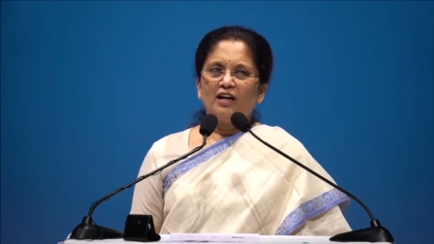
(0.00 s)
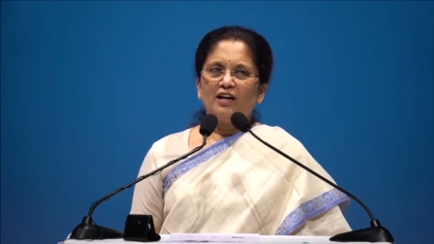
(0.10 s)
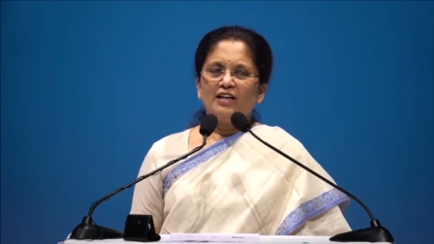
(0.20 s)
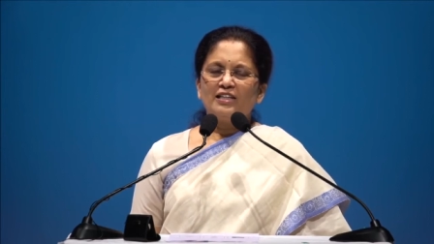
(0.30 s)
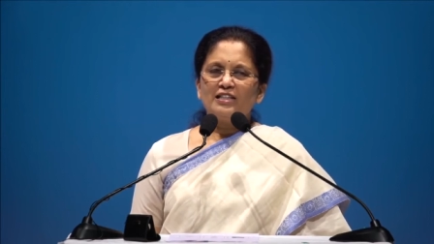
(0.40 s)

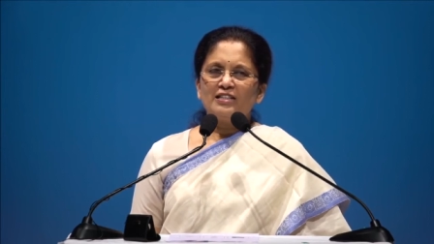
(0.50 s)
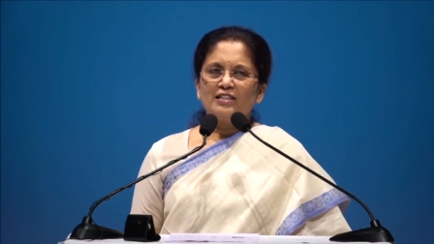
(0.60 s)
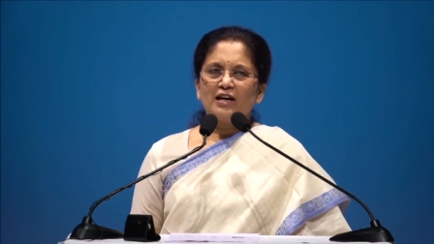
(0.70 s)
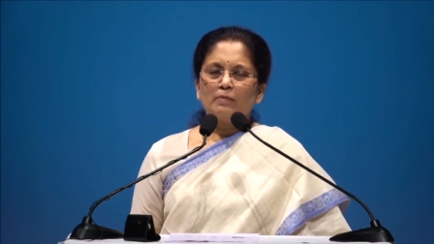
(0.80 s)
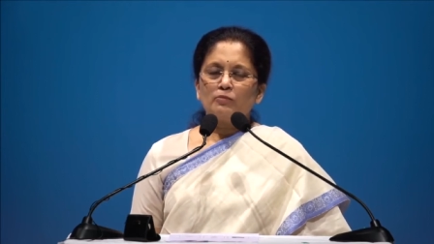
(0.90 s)
it is
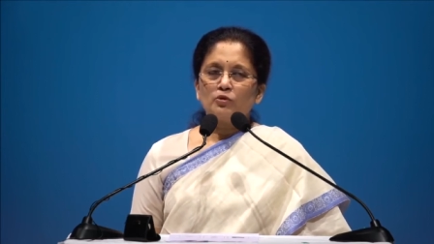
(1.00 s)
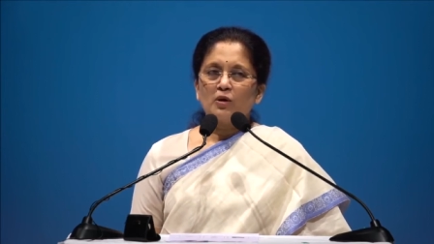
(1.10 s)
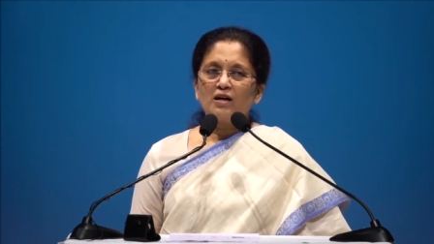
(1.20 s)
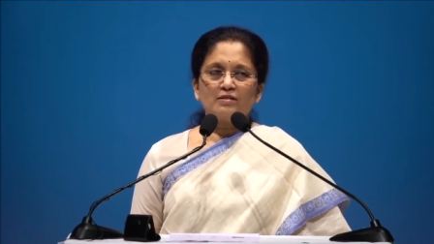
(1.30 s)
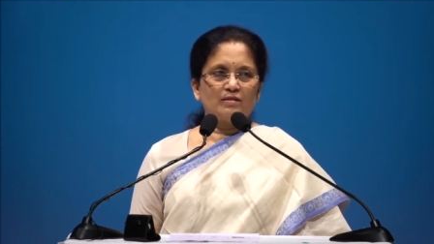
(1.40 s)
up to
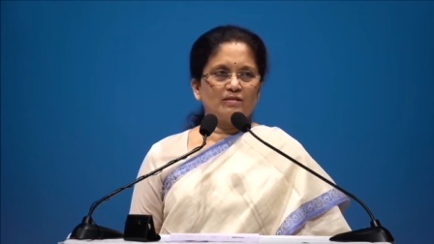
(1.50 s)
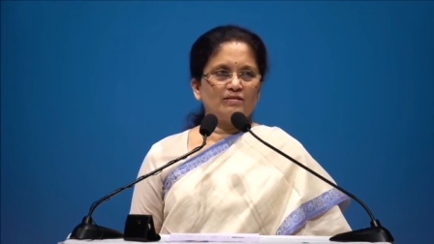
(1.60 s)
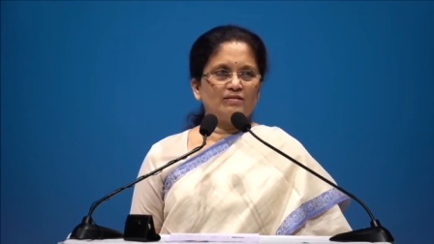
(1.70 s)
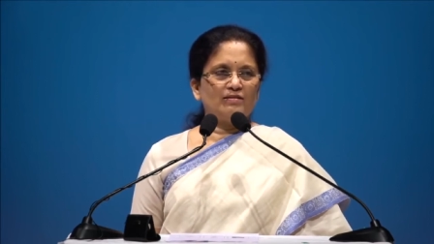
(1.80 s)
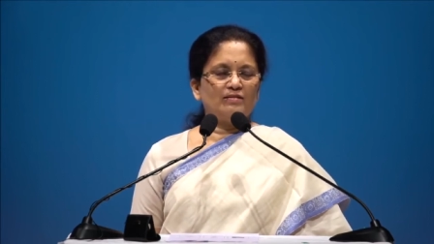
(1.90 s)
us.
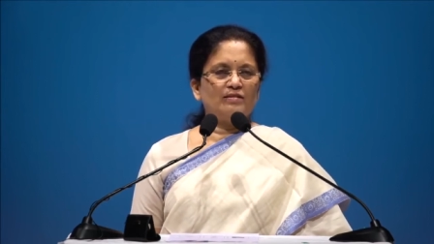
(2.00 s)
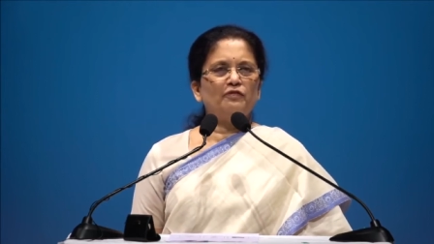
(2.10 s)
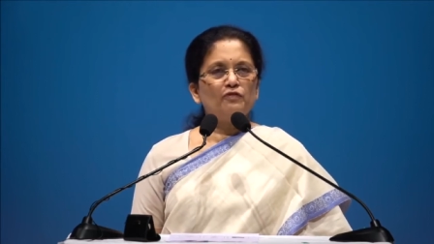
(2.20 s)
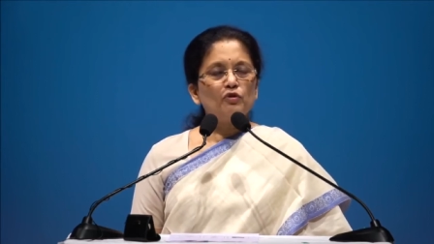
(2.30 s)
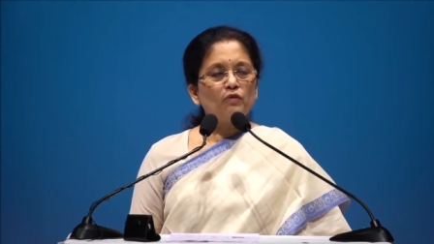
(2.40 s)

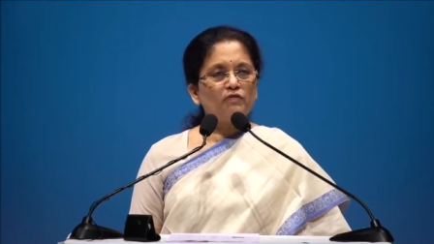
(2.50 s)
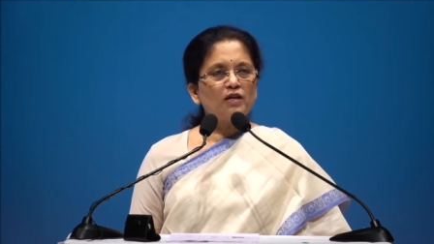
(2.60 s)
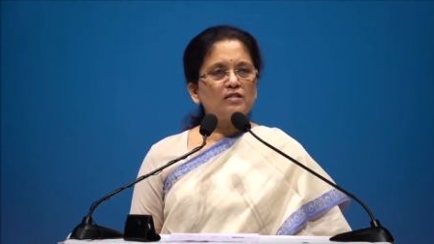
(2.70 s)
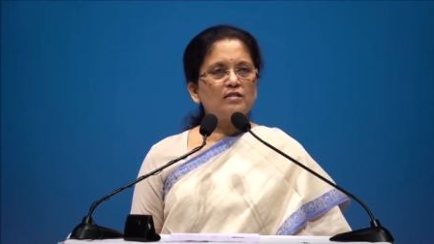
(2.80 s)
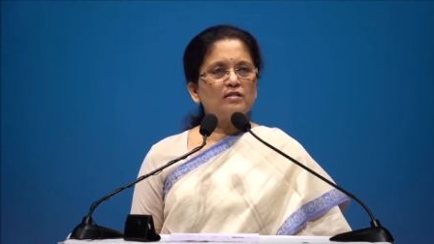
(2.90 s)
Few of
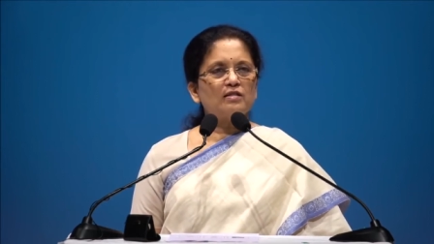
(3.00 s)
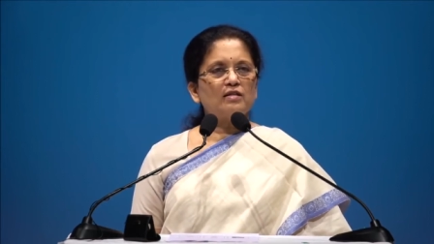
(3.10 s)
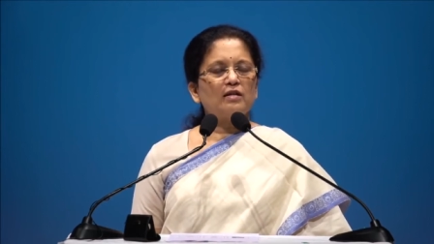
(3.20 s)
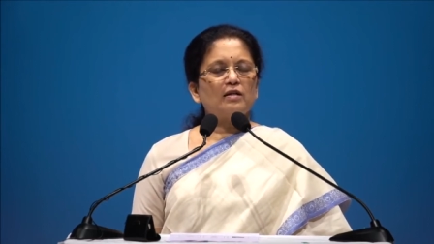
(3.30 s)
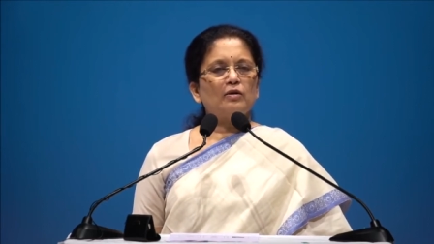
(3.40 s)
us
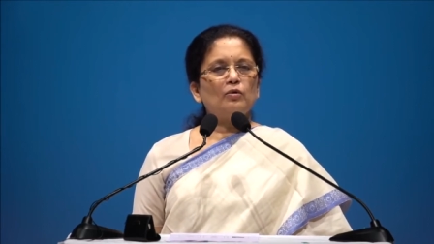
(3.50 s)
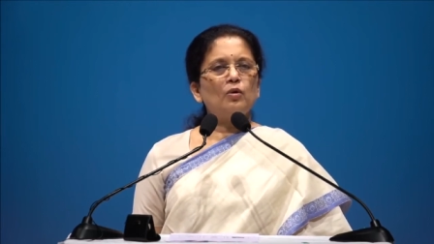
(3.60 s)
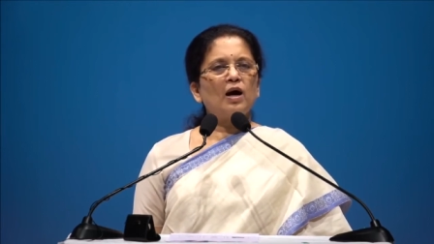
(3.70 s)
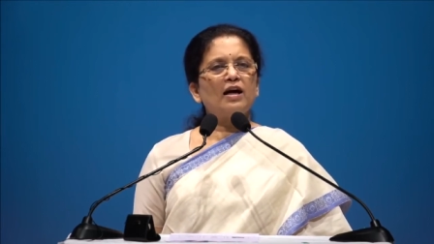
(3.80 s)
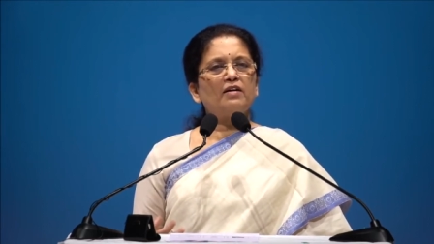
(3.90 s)
who
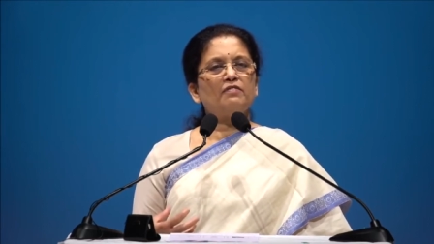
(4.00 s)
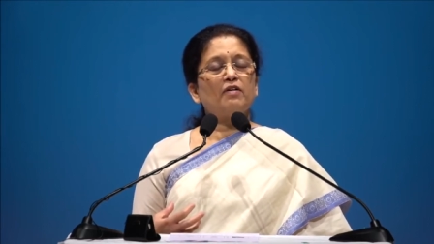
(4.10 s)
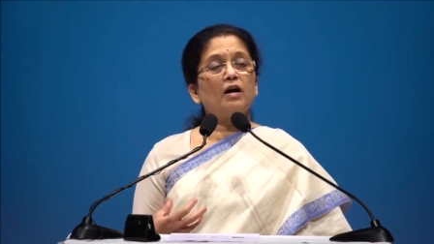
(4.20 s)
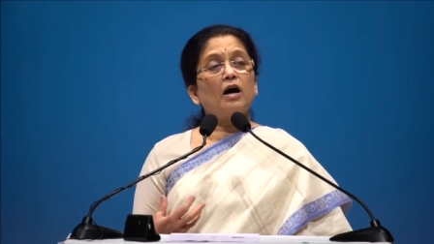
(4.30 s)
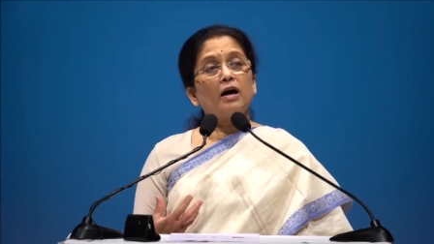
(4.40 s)

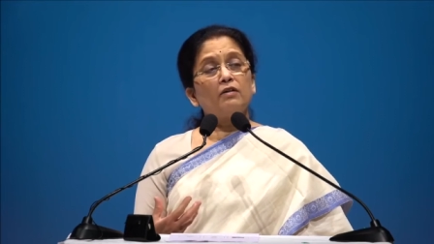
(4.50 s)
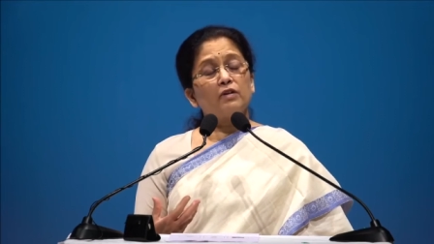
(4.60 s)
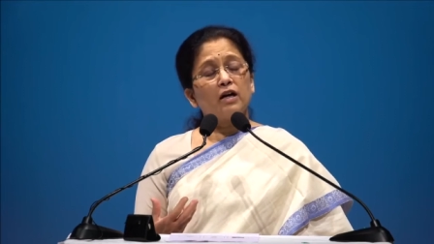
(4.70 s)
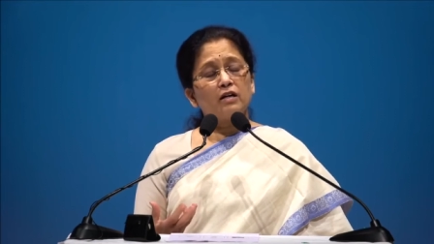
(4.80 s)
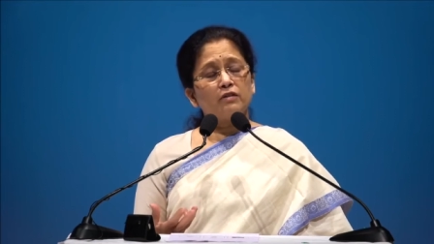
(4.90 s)

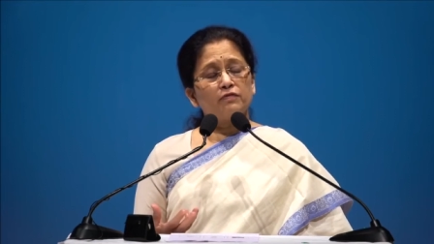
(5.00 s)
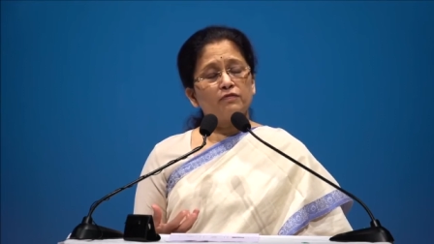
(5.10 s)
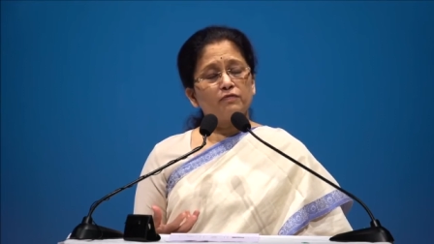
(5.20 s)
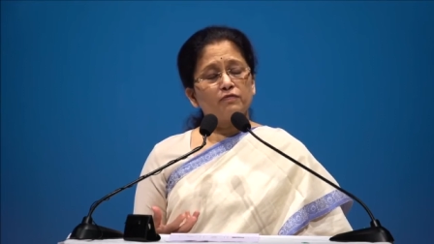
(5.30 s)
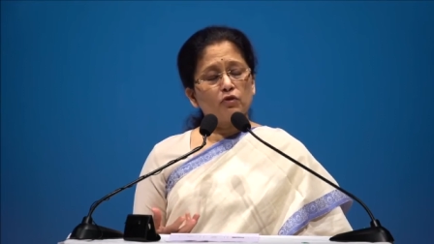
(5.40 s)
are
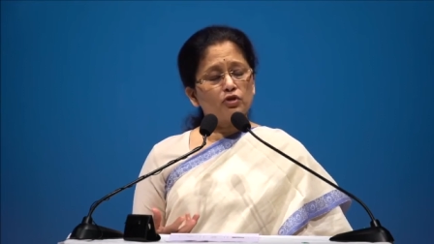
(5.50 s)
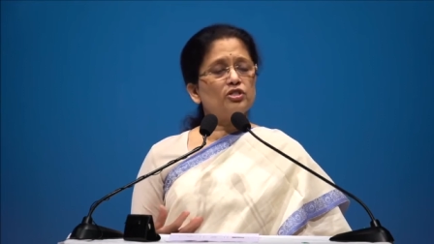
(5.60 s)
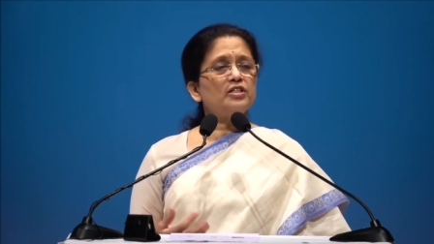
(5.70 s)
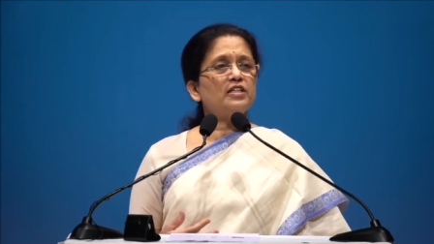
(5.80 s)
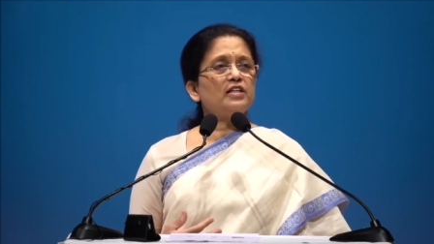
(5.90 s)

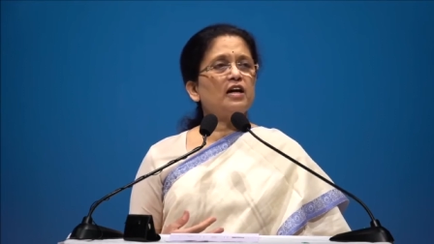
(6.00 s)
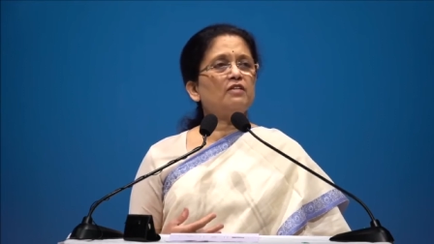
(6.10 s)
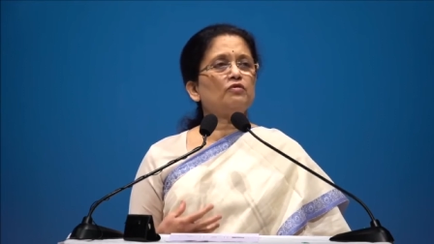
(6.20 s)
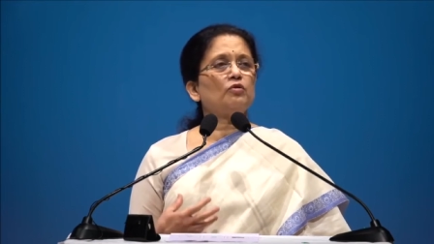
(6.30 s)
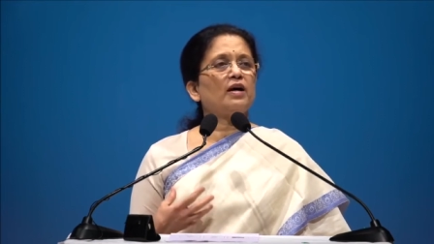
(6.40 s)
fortunate
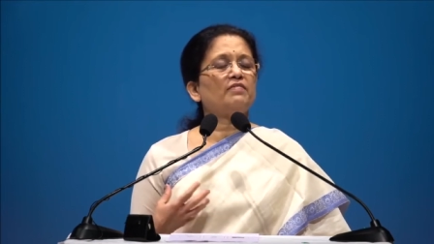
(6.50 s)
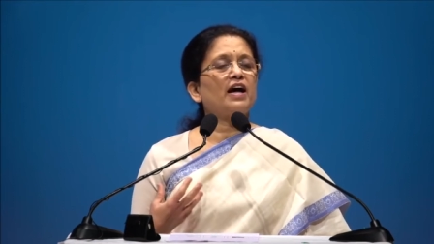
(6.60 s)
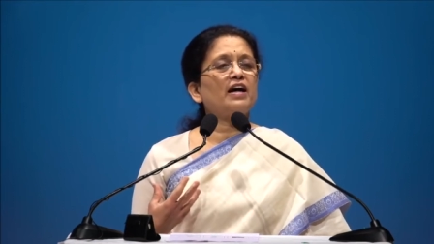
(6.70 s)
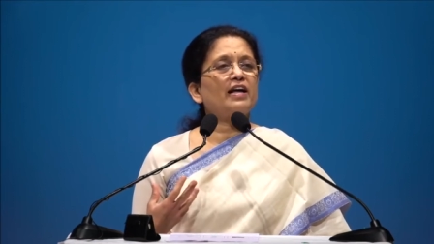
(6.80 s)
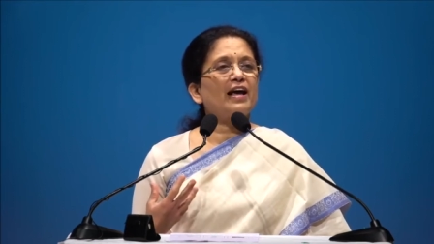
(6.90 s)
enough to have
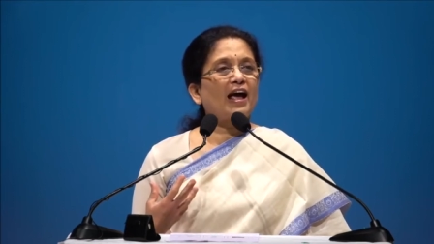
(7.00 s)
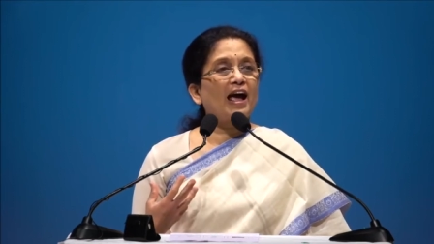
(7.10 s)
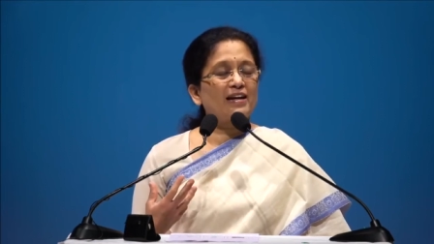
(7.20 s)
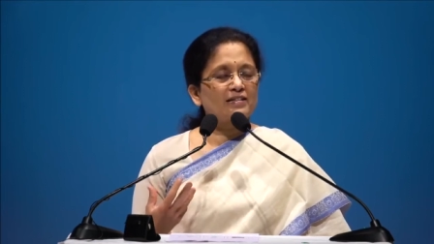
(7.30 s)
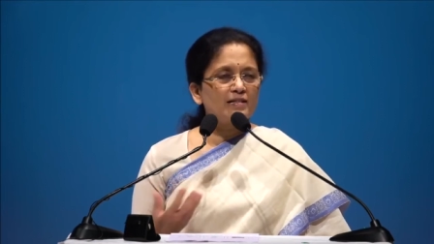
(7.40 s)
had
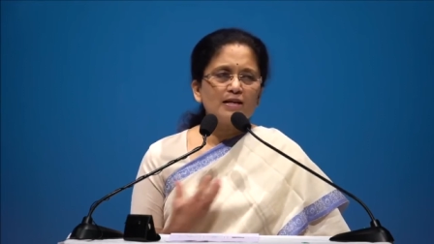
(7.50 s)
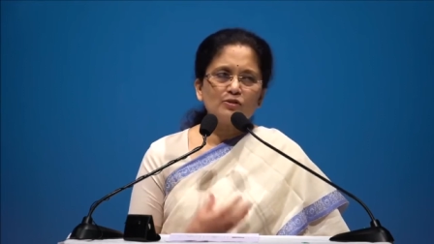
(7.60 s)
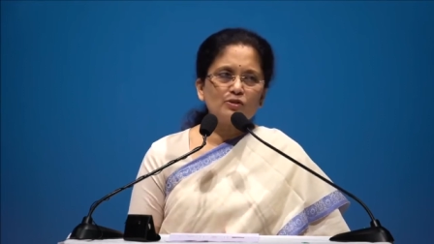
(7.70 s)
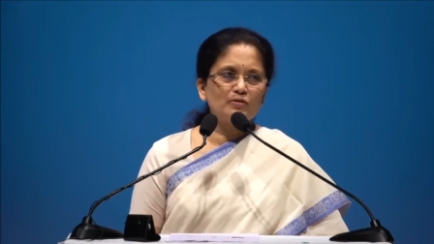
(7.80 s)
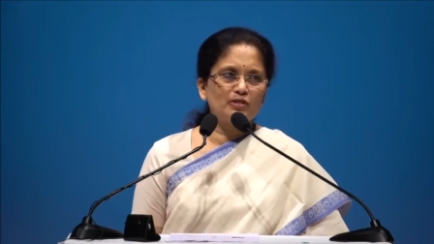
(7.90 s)
access
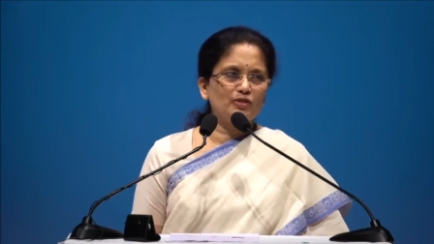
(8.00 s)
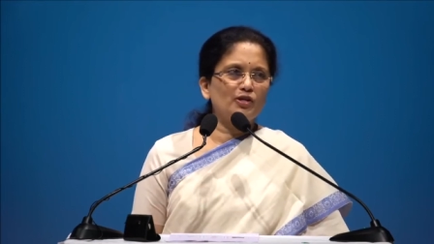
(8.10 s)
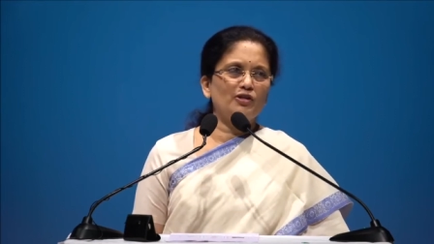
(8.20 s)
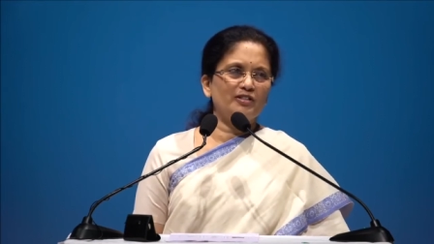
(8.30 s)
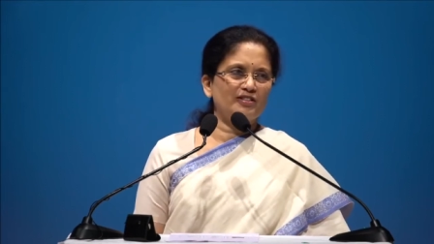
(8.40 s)
to this
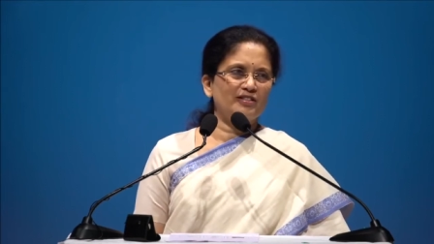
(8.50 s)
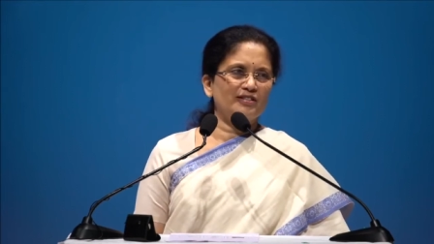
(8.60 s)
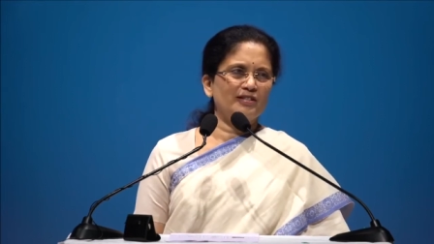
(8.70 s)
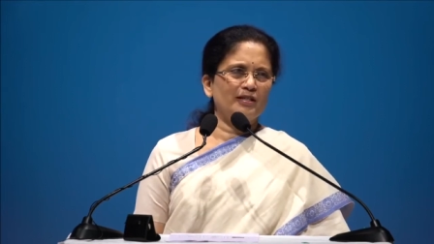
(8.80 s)
knowledge,